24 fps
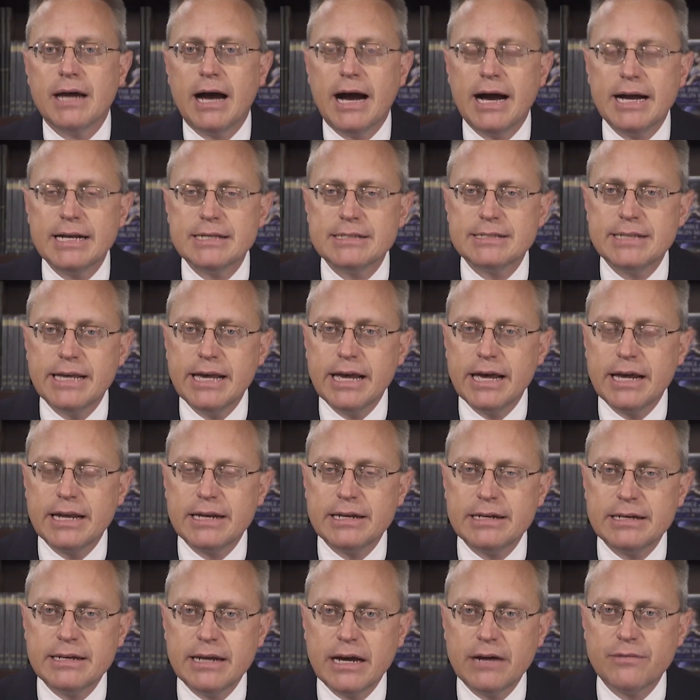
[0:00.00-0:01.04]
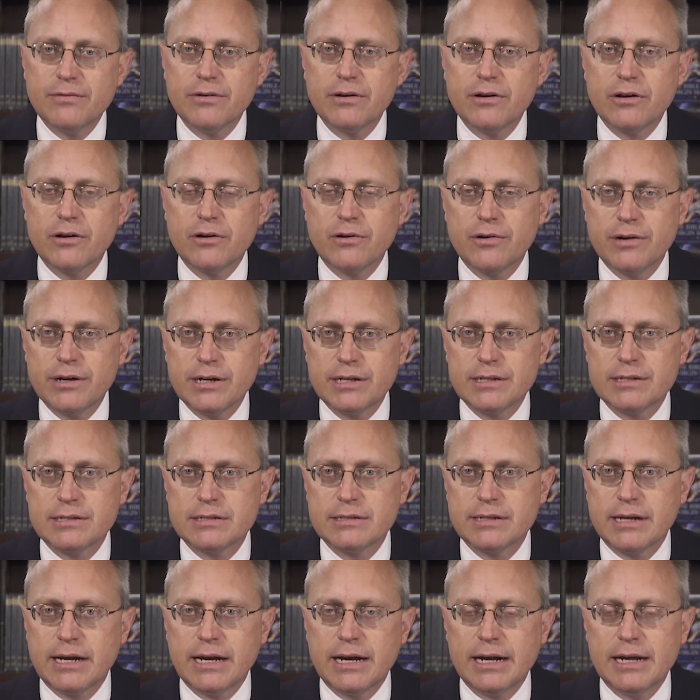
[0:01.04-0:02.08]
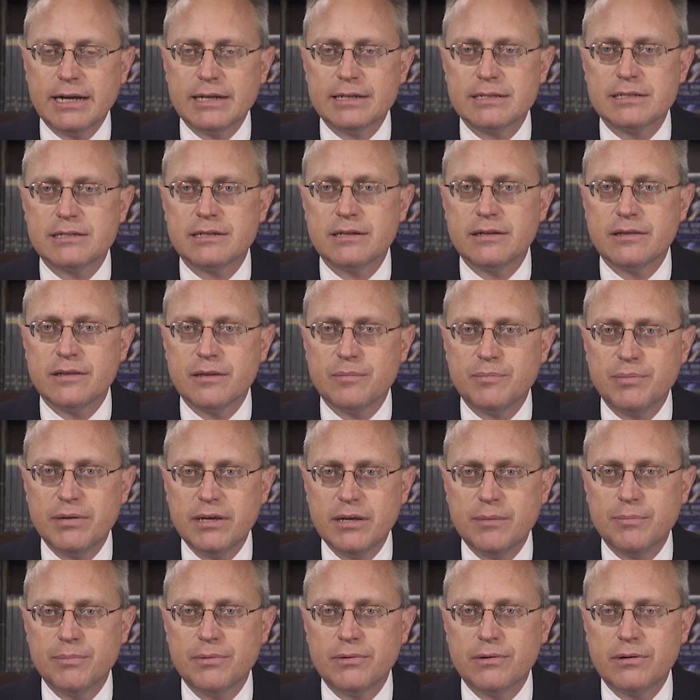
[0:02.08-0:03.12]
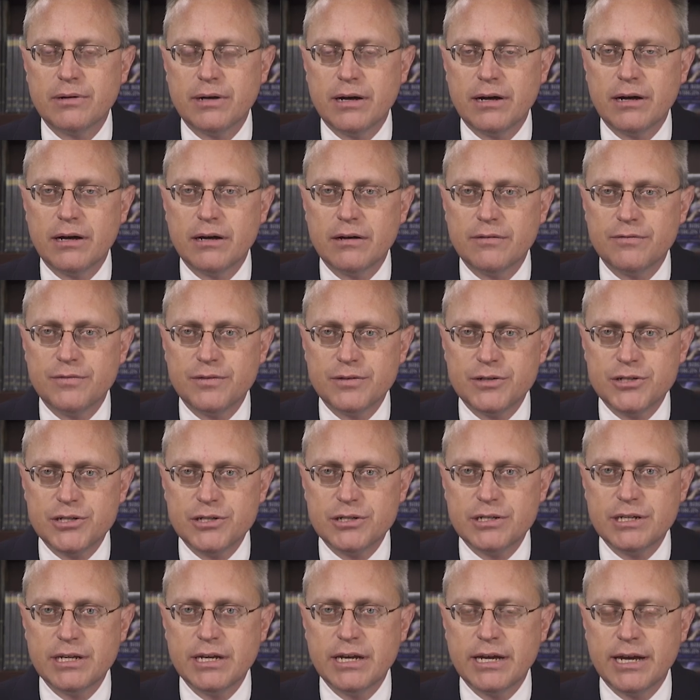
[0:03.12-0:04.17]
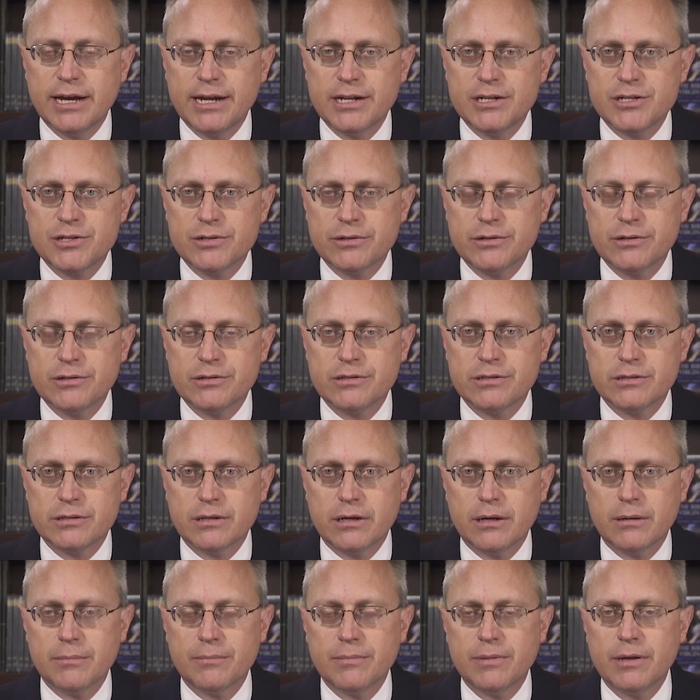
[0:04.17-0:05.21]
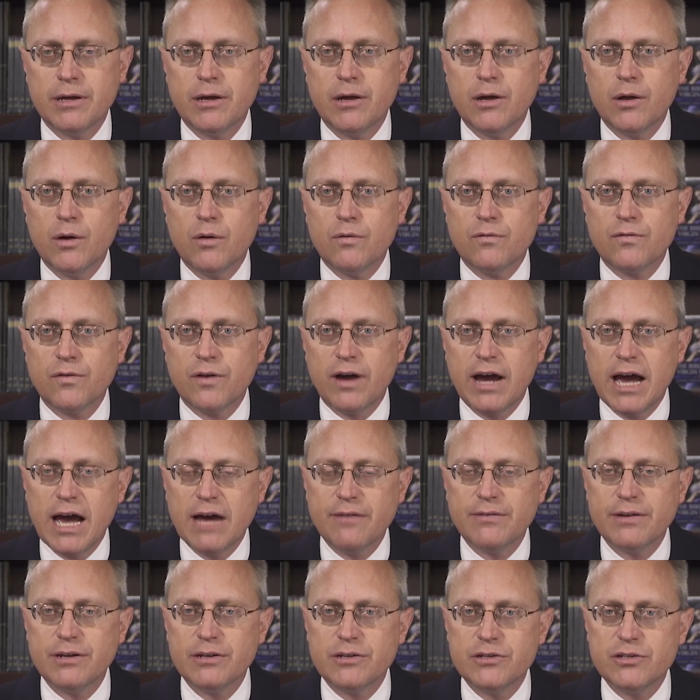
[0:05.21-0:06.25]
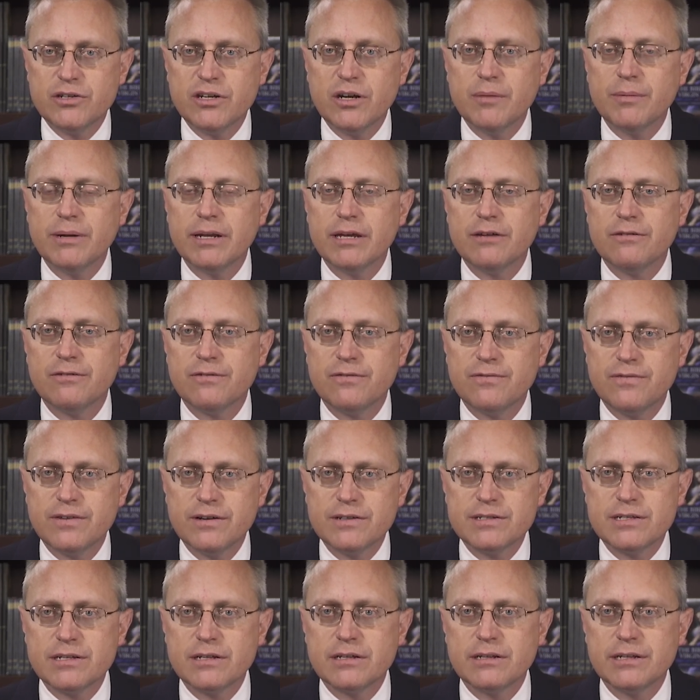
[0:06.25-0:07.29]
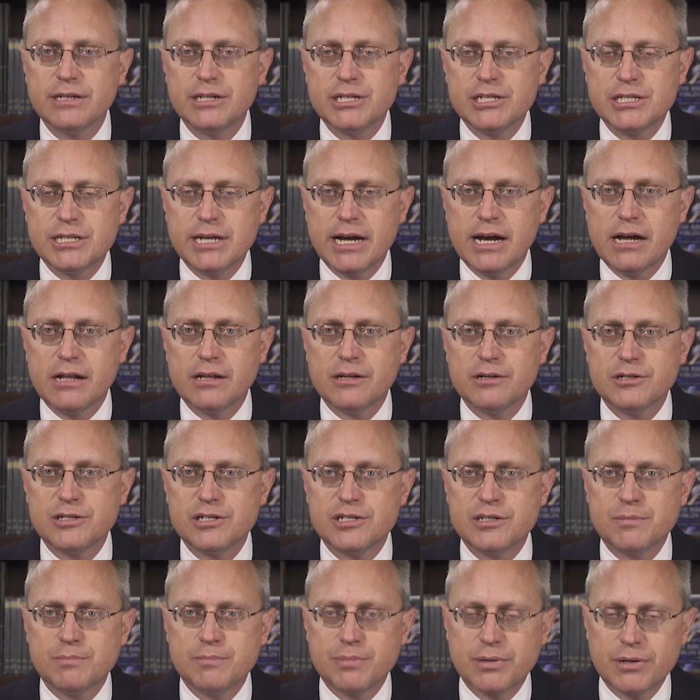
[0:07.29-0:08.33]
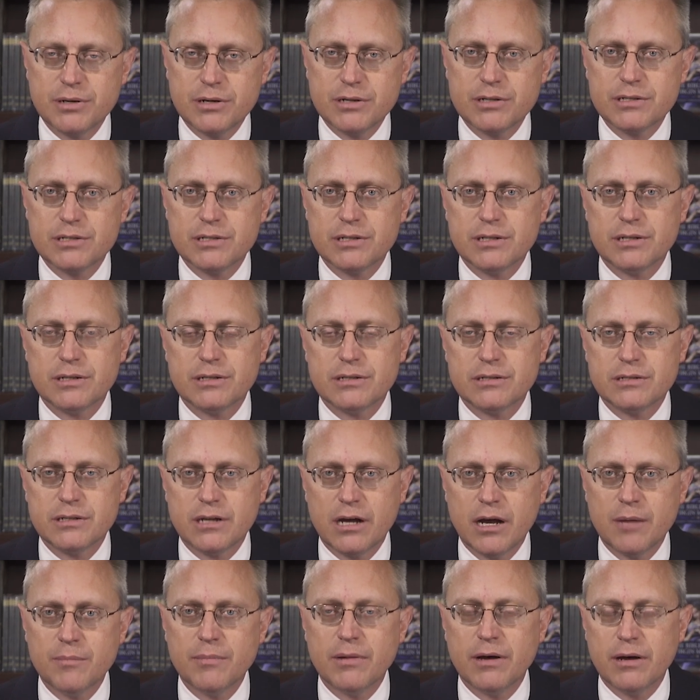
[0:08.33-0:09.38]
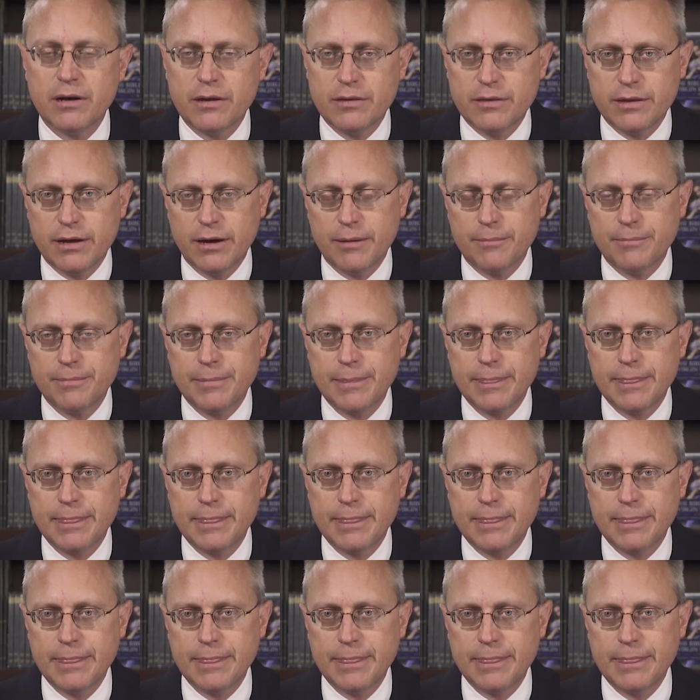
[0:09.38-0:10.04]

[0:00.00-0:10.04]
Isaiah never criticized the people of Judea and Jerusalem for having too many physically challenged persons among them.